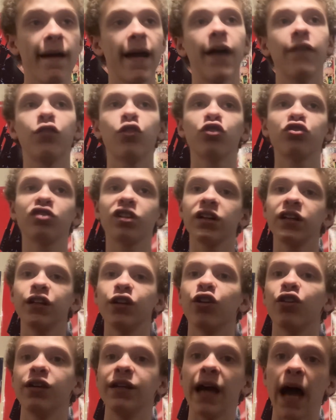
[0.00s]
And they're sitting
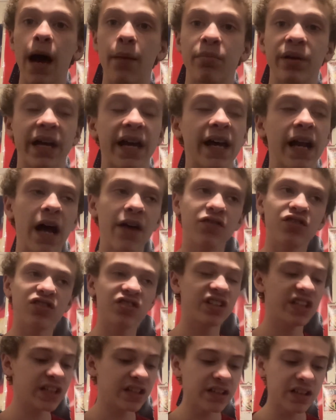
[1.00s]
here yapping. And I've
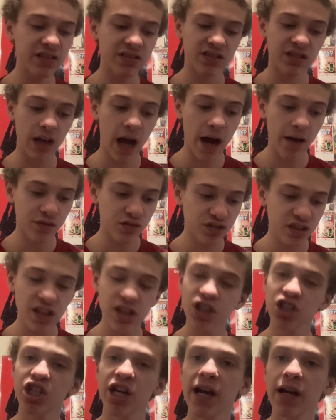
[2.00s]
seen this. I've
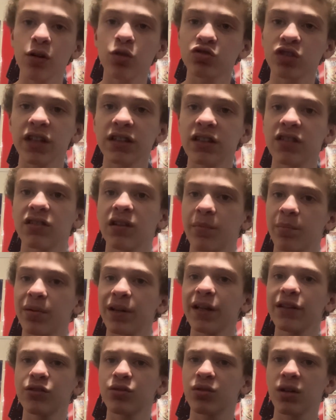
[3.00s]
seen channels like this a
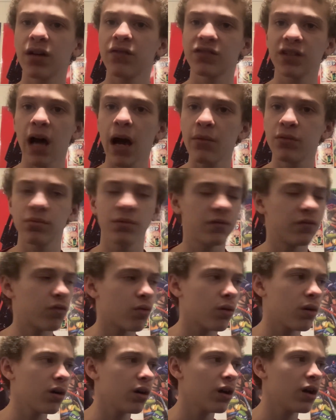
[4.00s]
plethora of times
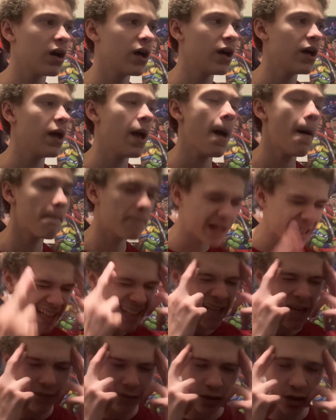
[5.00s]
before, but it
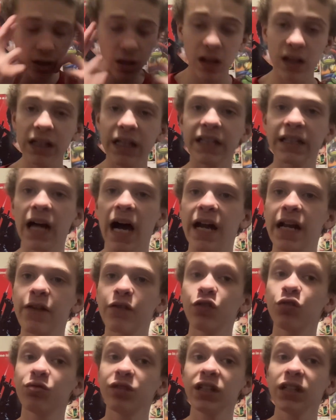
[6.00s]
never clicked. I
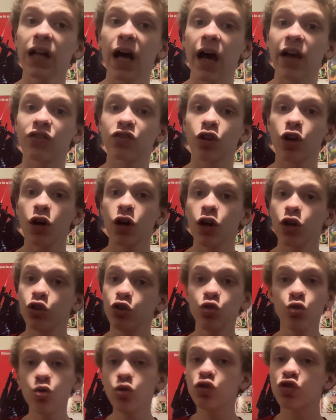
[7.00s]
never realized
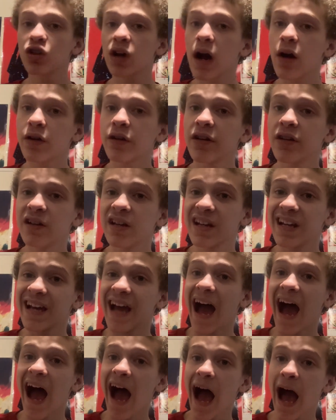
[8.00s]
dudes are out here getting
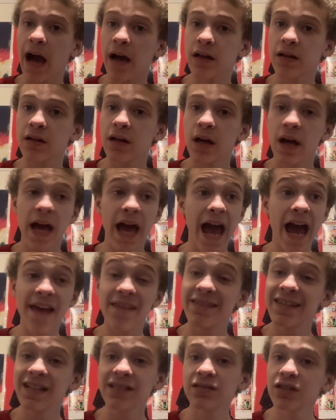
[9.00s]
hacked,
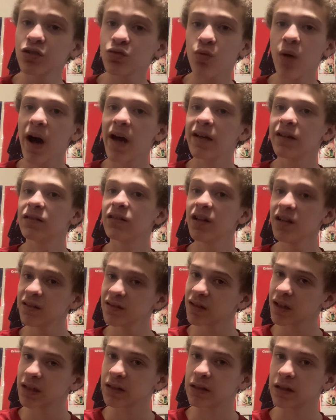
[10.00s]
and this is why it looks
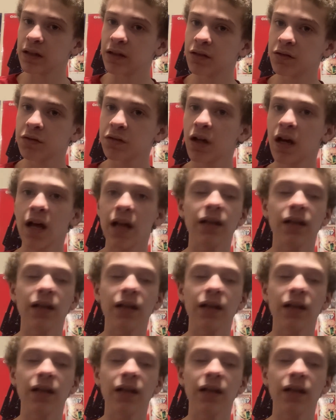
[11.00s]
like this.